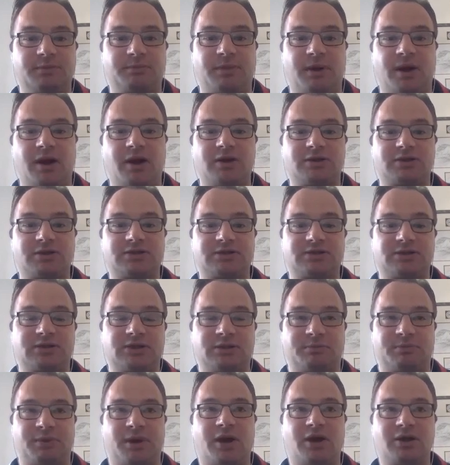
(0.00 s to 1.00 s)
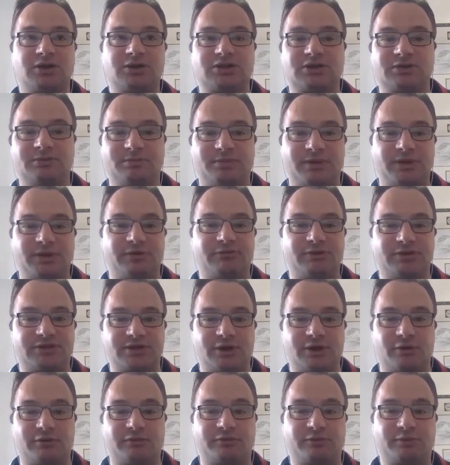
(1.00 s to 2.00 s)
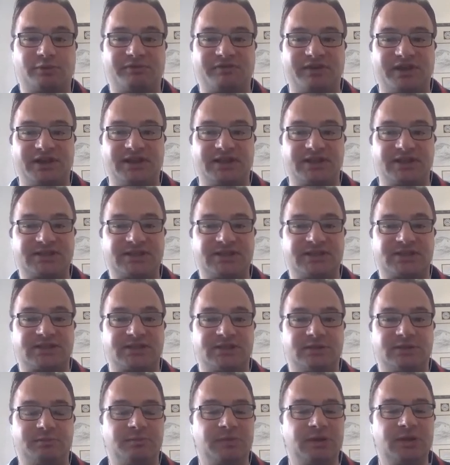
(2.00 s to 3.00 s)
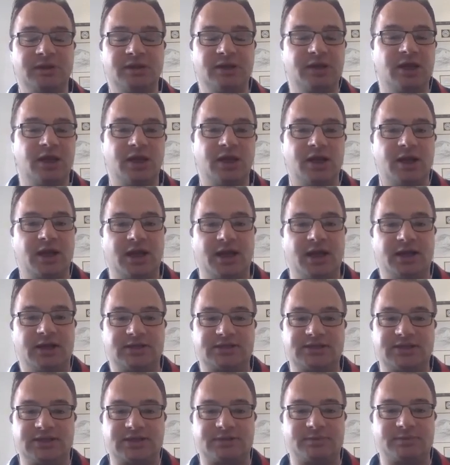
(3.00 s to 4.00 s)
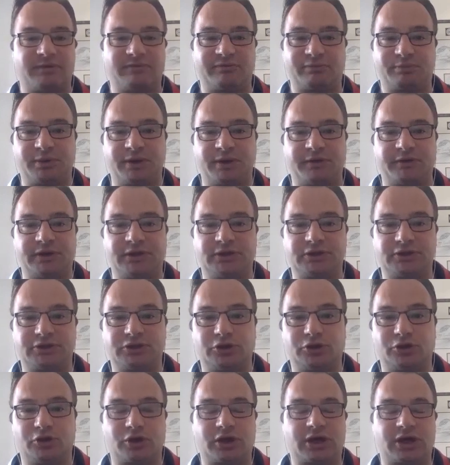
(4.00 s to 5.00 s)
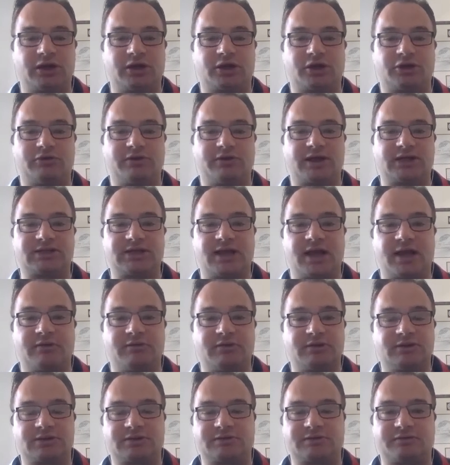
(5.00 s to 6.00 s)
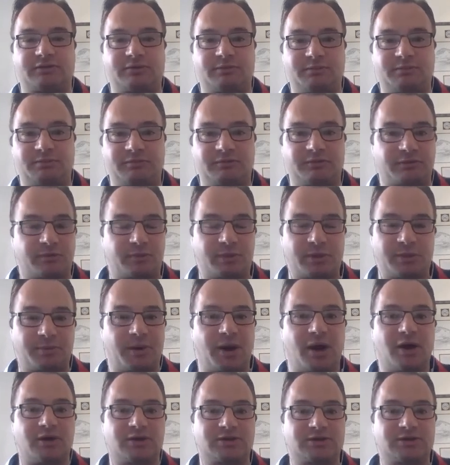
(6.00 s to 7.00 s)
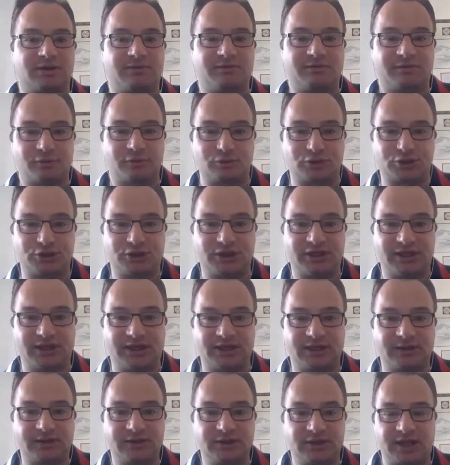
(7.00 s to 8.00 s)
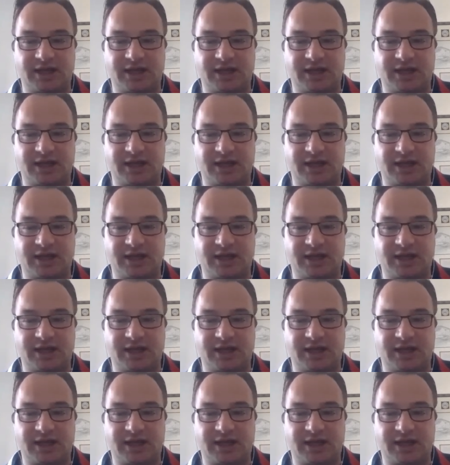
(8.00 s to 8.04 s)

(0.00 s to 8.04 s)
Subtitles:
The past can be resolved within the system. In a 6-month period, you're not going to correct errors from the past, unfortunately.